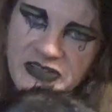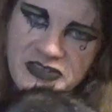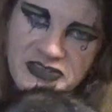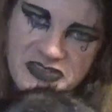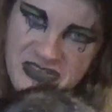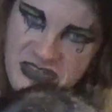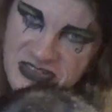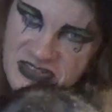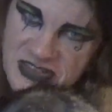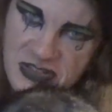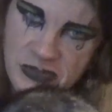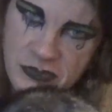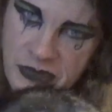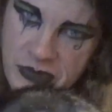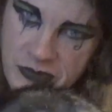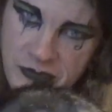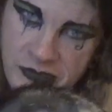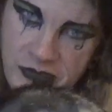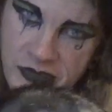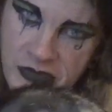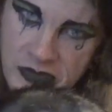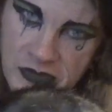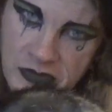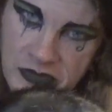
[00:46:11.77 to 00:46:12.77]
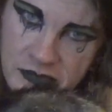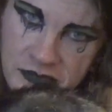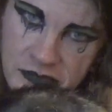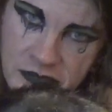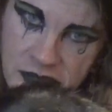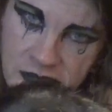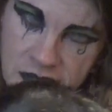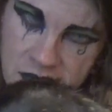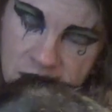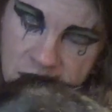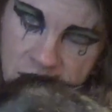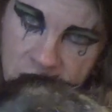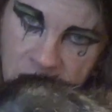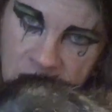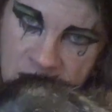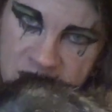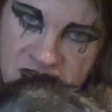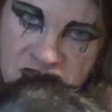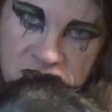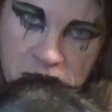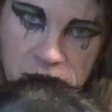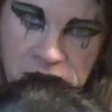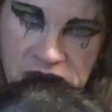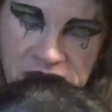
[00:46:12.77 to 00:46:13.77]
disagree with her on
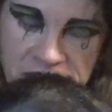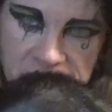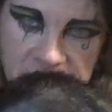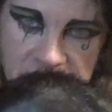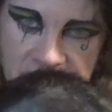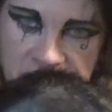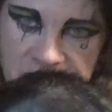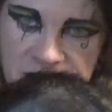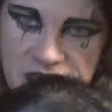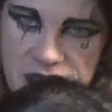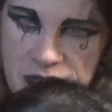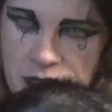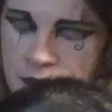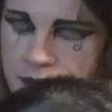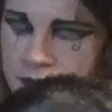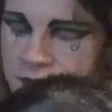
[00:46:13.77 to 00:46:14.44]
so many things.